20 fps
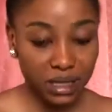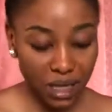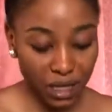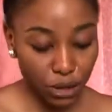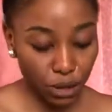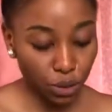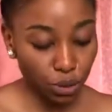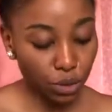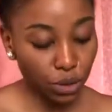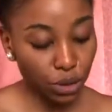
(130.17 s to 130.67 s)

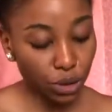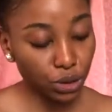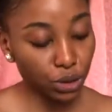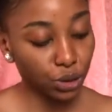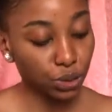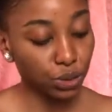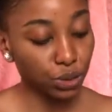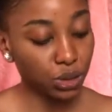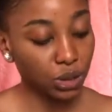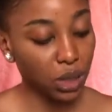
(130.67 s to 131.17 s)
I don't
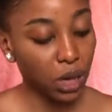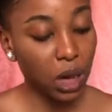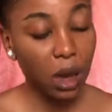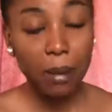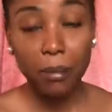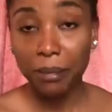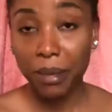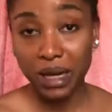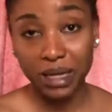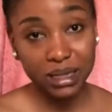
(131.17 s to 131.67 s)
use
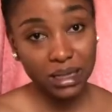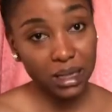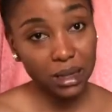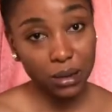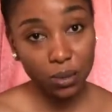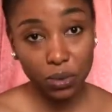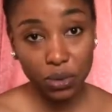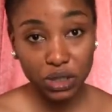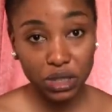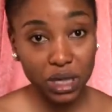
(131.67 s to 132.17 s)

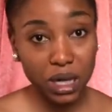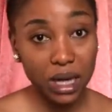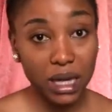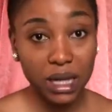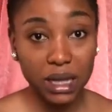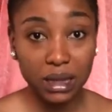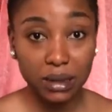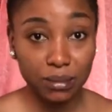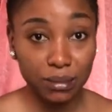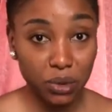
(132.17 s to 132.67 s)
micellar water
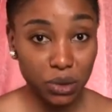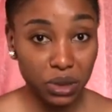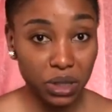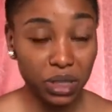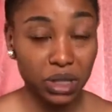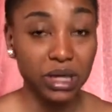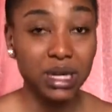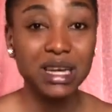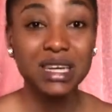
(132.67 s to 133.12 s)
in the morning.